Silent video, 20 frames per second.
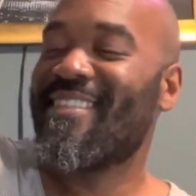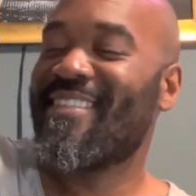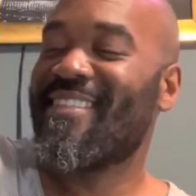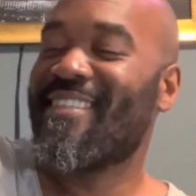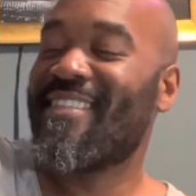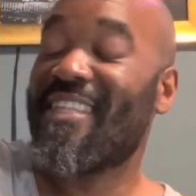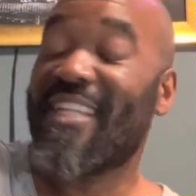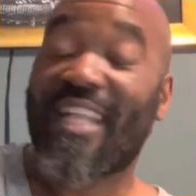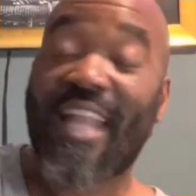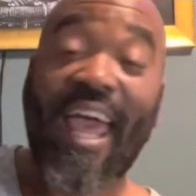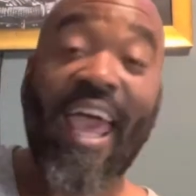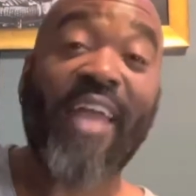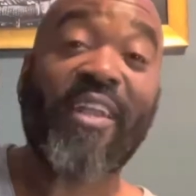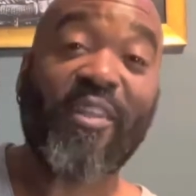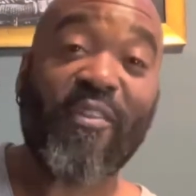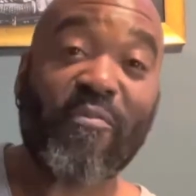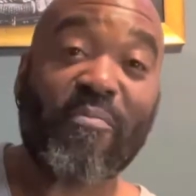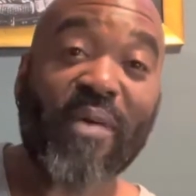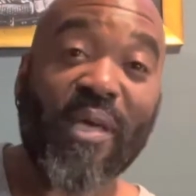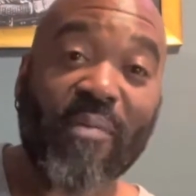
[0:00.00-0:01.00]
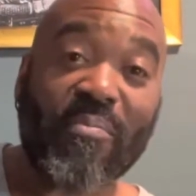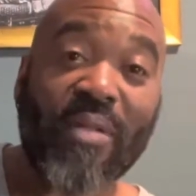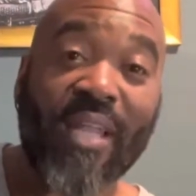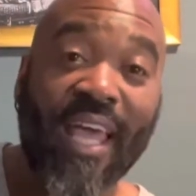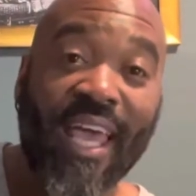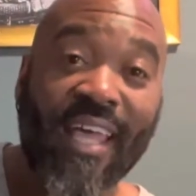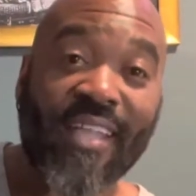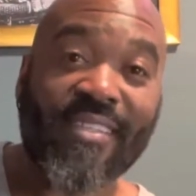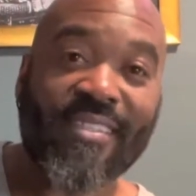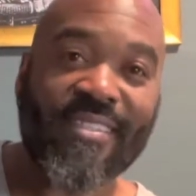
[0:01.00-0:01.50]
Land of big
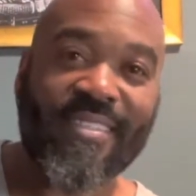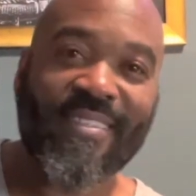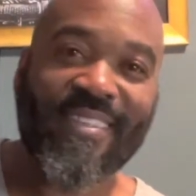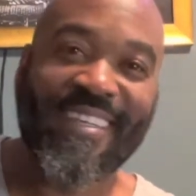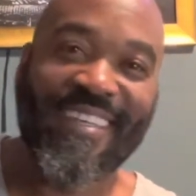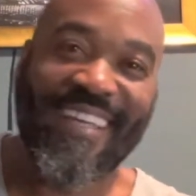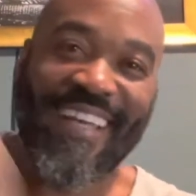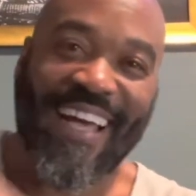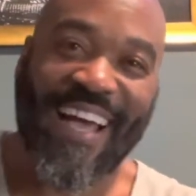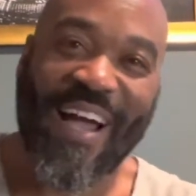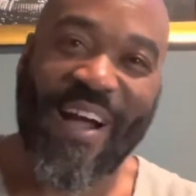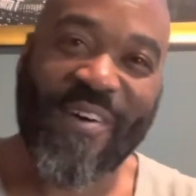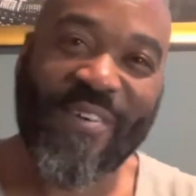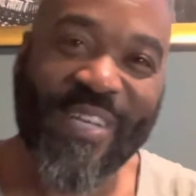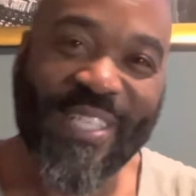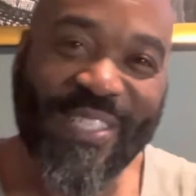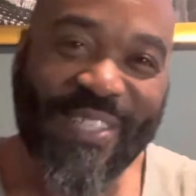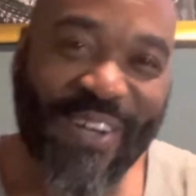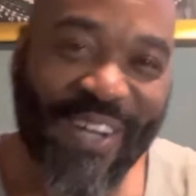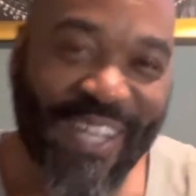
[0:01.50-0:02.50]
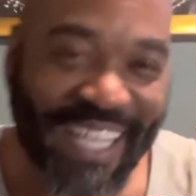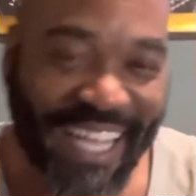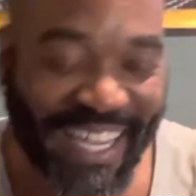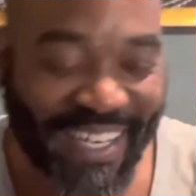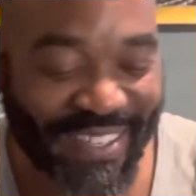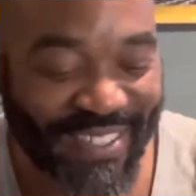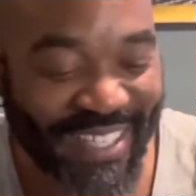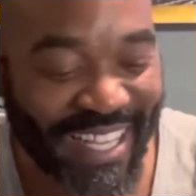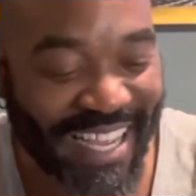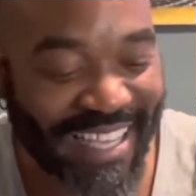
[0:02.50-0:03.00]
plants. Went to Orlando
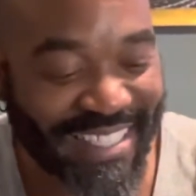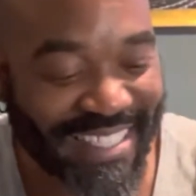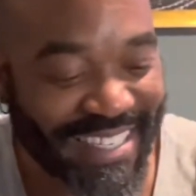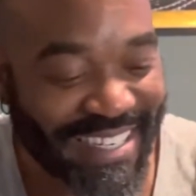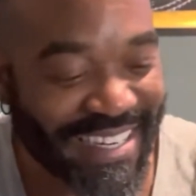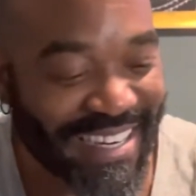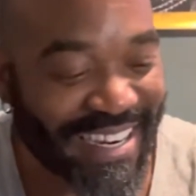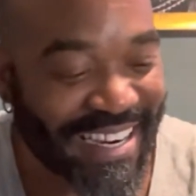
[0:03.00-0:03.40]
last year.